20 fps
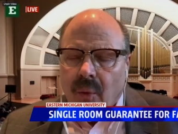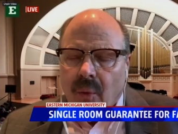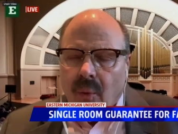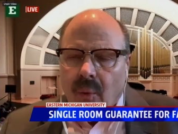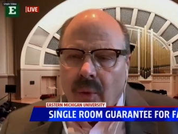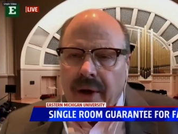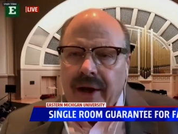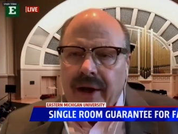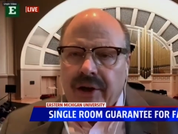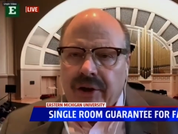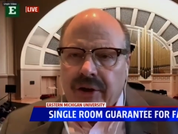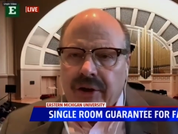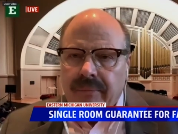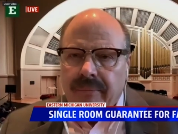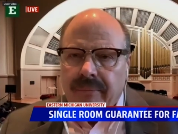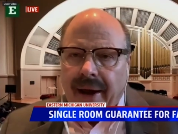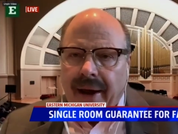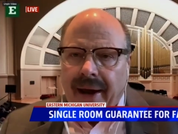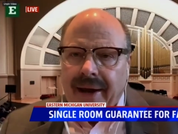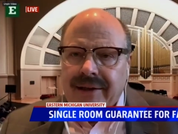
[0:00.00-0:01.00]
we could
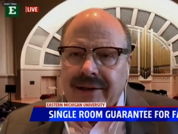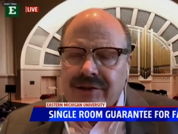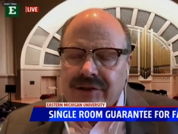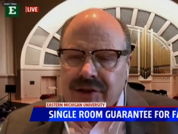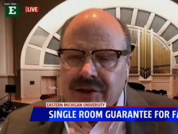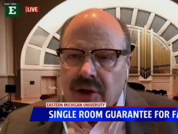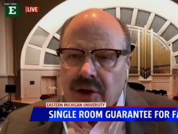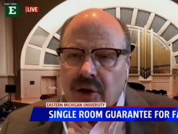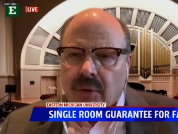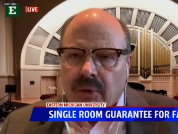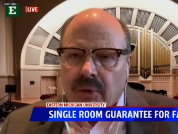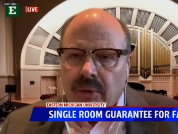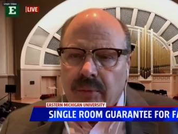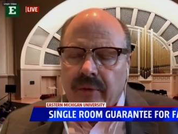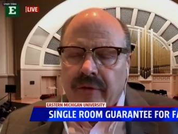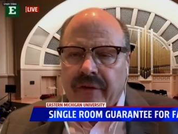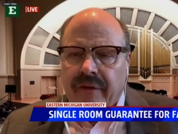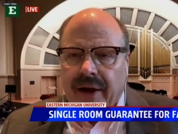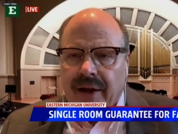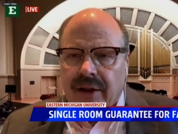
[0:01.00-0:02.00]
make single room
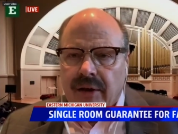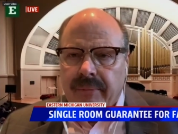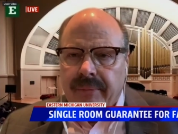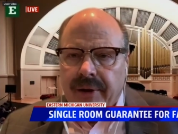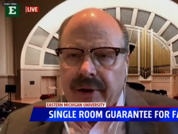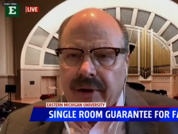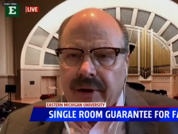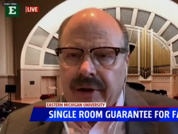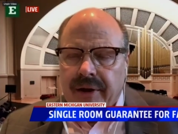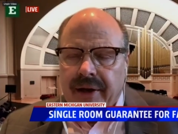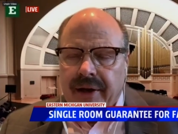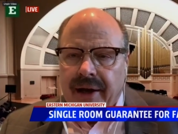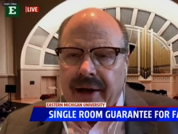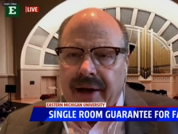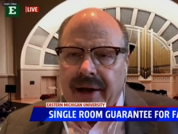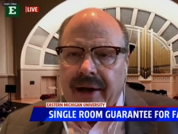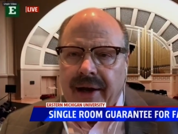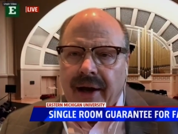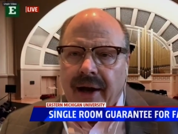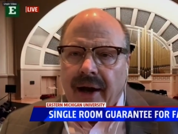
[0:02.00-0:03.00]

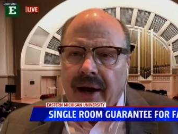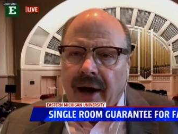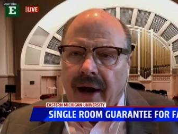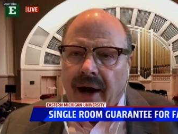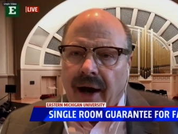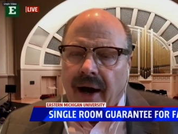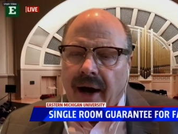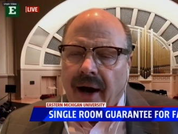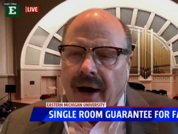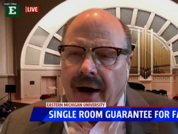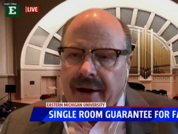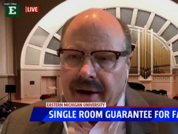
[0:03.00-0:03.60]
availability uh,